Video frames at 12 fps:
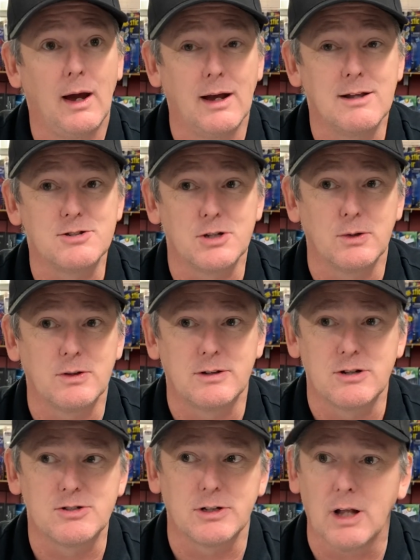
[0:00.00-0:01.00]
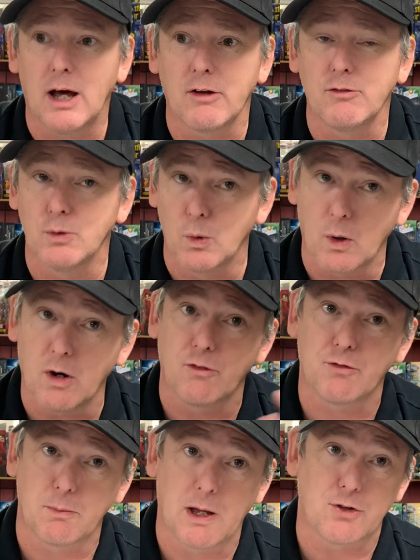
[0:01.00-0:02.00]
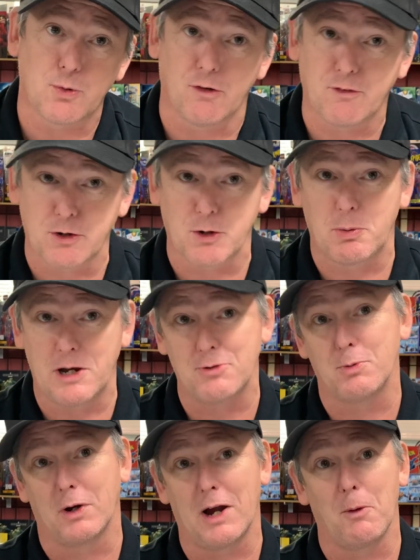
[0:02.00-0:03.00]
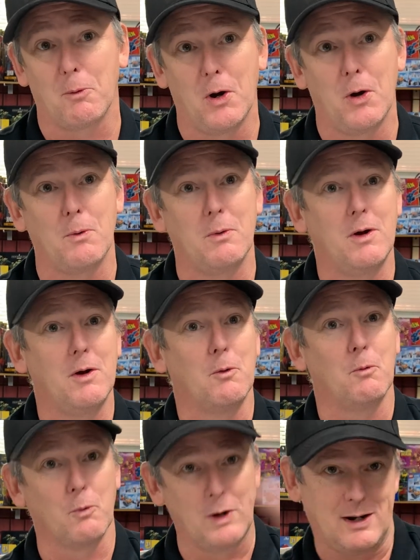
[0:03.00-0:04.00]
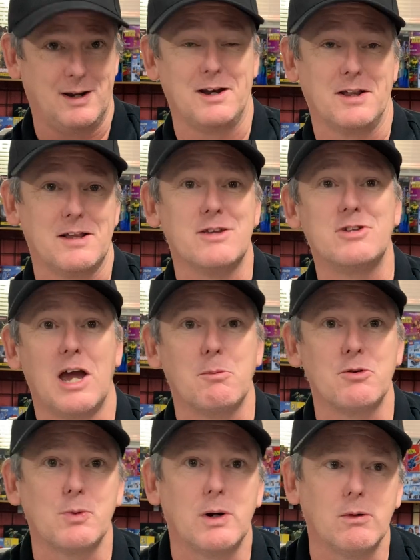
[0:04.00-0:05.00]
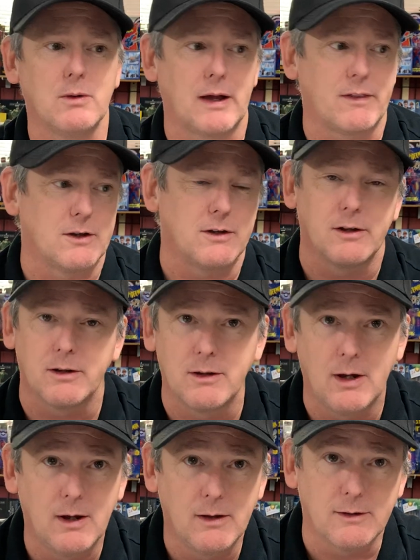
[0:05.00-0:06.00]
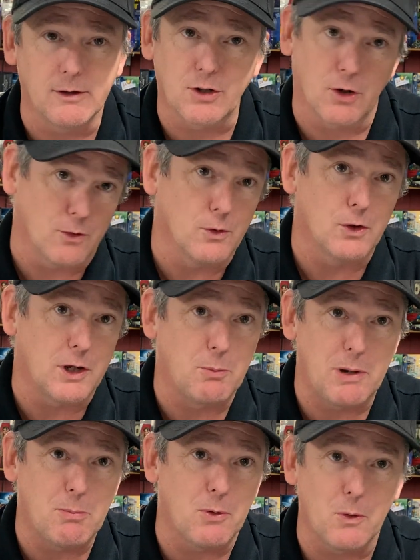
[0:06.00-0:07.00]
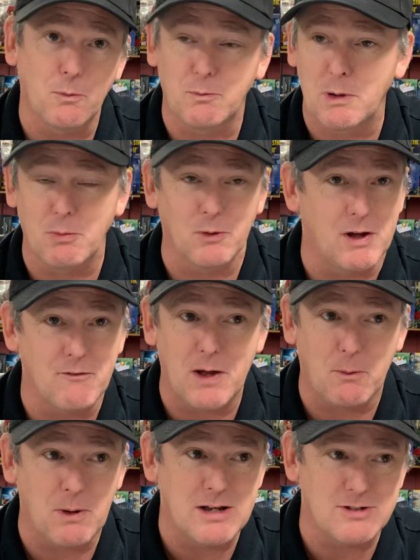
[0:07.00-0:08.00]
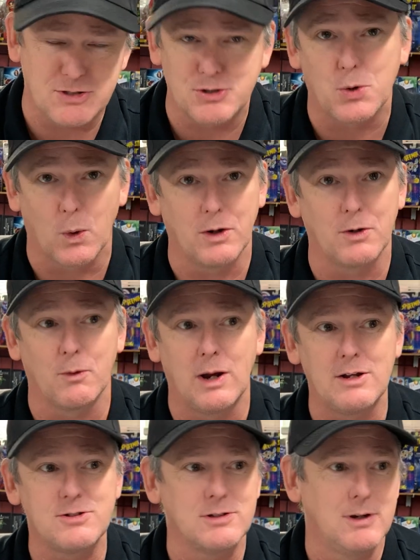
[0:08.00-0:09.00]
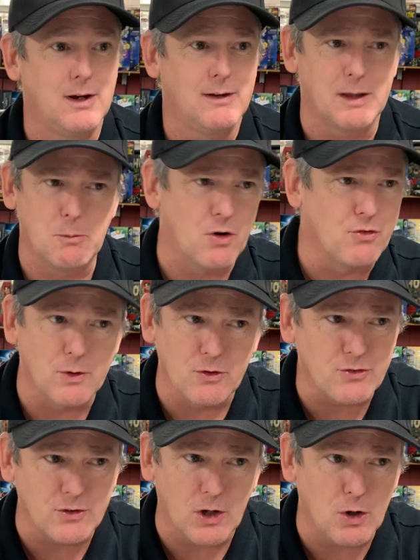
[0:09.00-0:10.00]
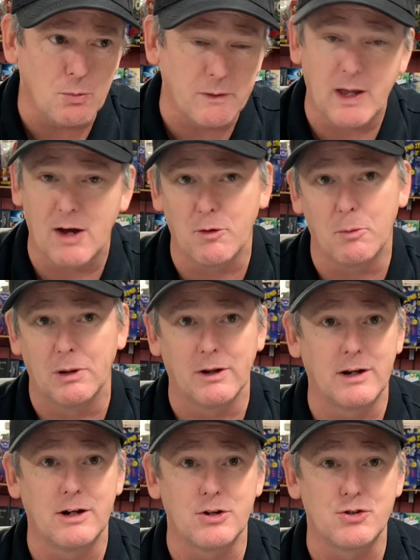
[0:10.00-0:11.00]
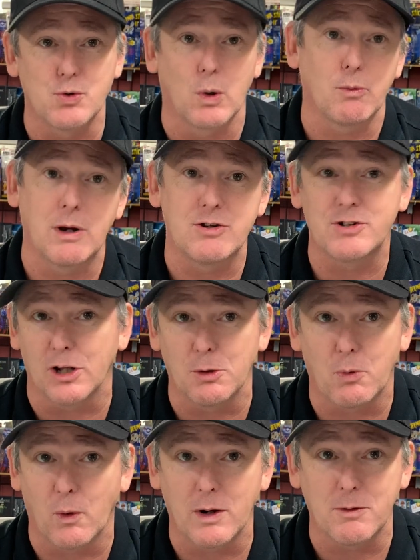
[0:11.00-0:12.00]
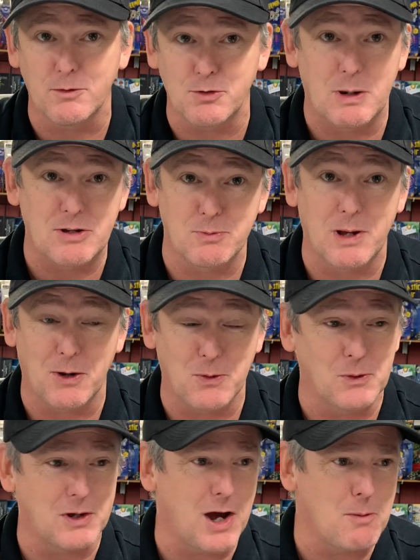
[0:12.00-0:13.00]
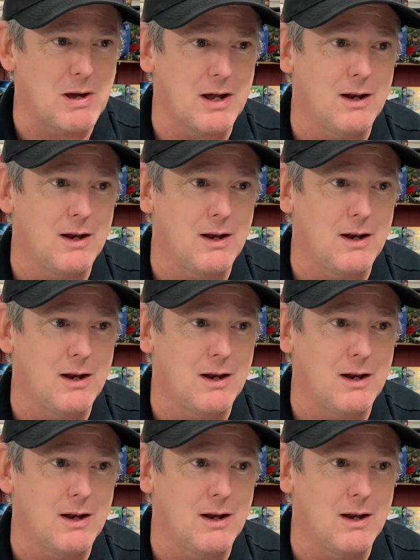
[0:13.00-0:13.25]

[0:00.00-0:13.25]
And so there's a lot of lore from that 1,200-page book I wrote written into this game as well. Like the turtle-looking people love that race. It's a Torten race. They move real slow, but they have an ability to short-range teleport, which makes them kind of cool in combat.